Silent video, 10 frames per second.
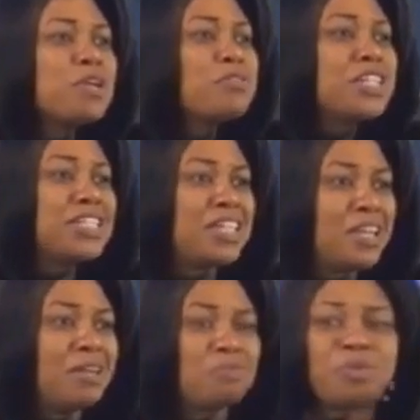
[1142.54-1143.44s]
been
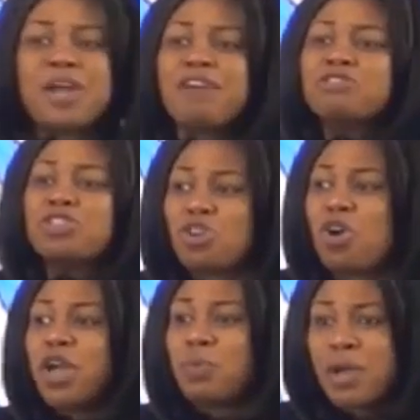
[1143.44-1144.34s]
redeemed. We have
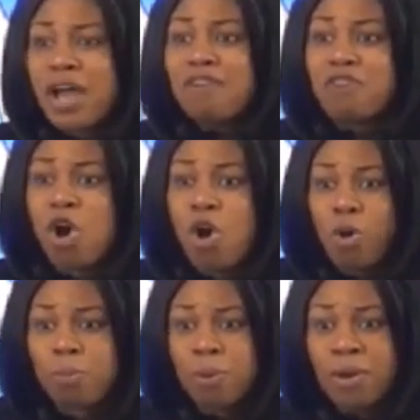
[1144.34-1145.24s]
joy. We have
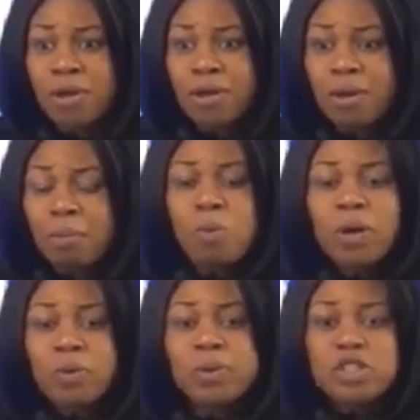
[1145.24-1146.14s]
hope. But
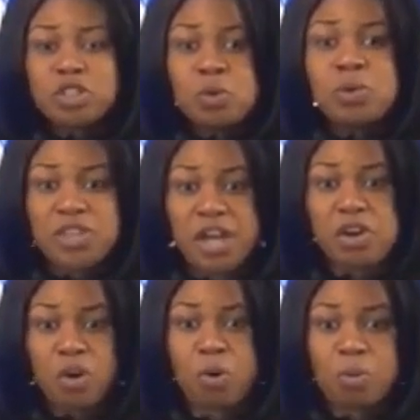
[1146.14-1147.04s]
what do we do with
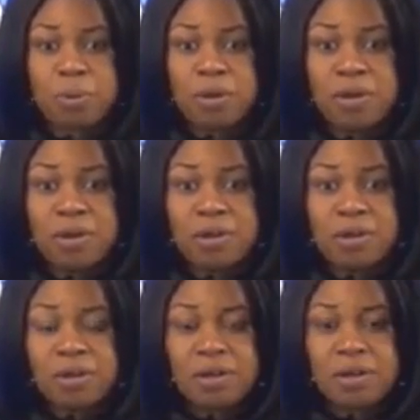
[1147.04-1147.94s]
that hope?
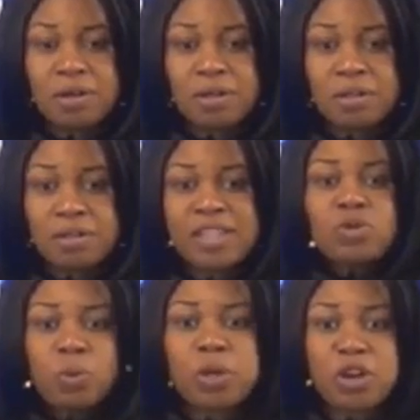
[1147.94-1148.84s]

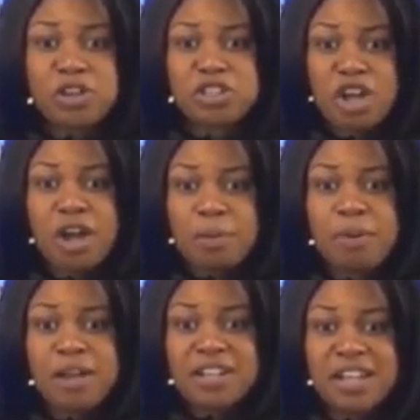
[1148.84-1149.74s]
That's what we're going to talk
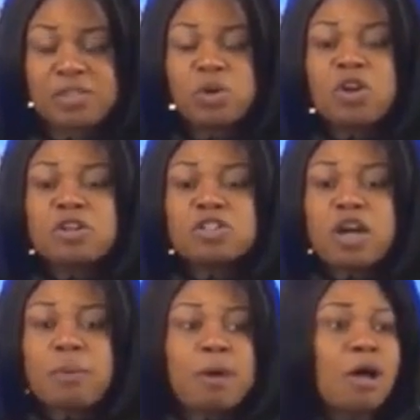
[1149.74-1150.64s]
about next. We're going to
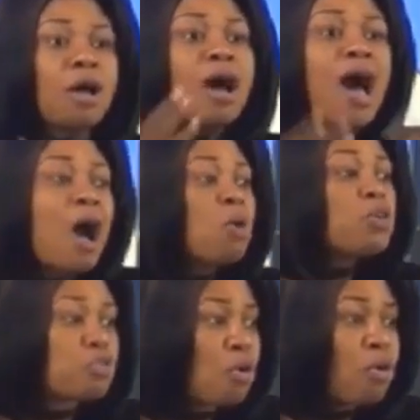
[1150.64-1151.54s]
talk about
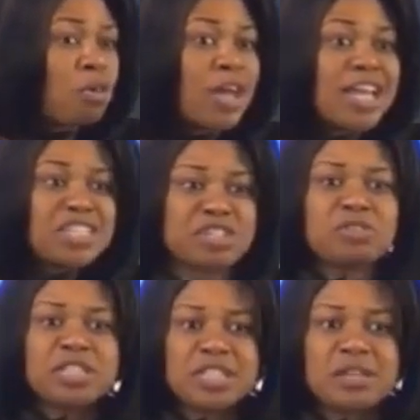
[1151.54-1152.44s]
our role as the
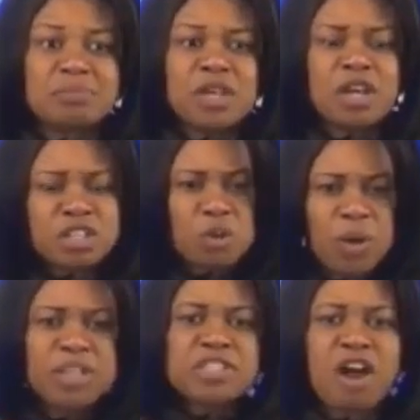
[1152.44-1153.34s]
redeemed. So,
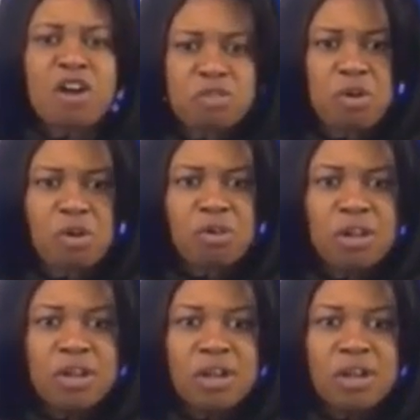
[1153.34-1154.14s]
what is our role?